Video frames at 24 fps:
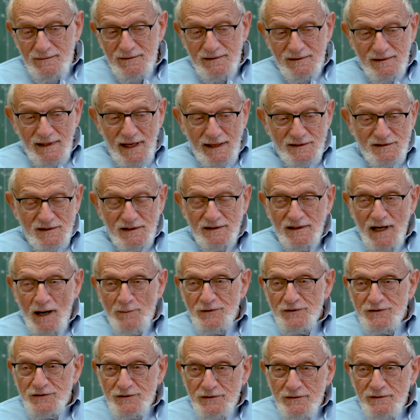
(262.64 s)
It was an excellent
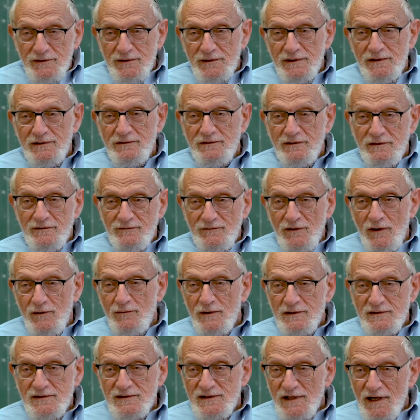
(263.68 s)
opportunity to devote
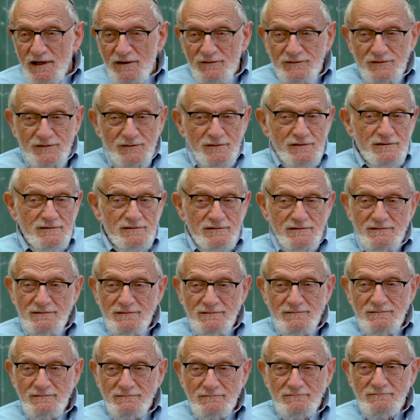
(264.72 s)
oneself
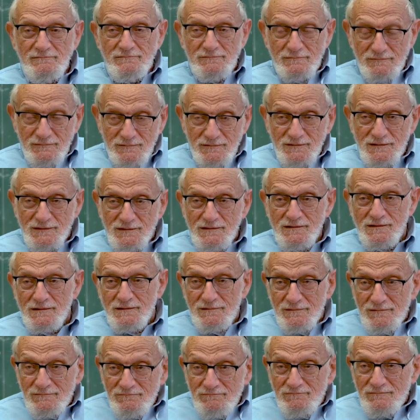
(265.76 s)
to
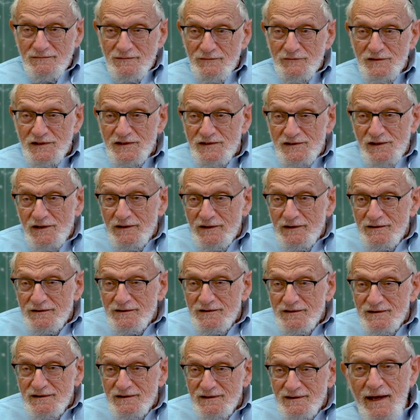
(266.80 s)

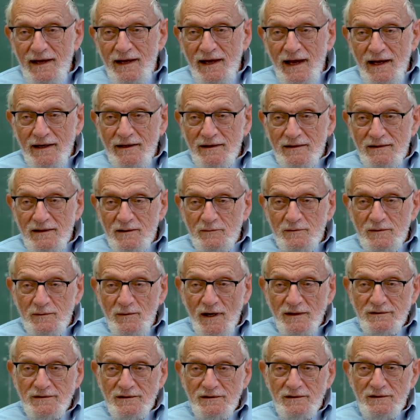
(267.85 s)
research. Anything we
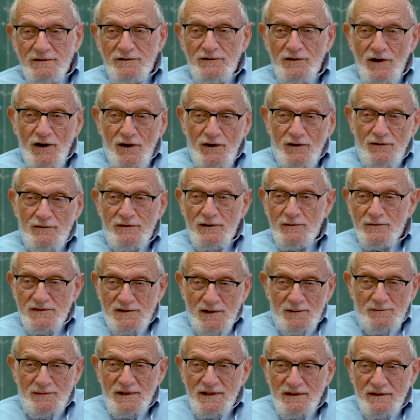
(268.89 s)
wanted to know, there was
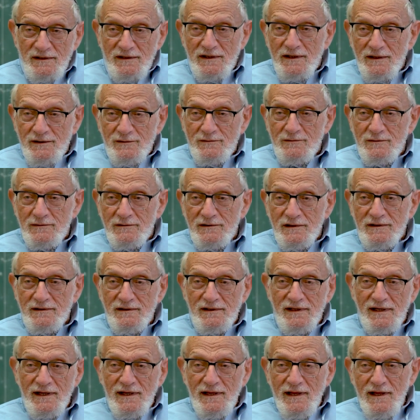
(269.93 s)
somebody there who
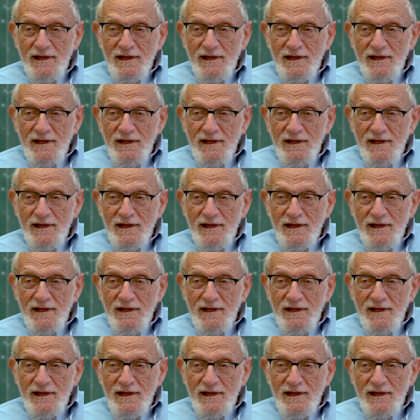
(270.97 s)
could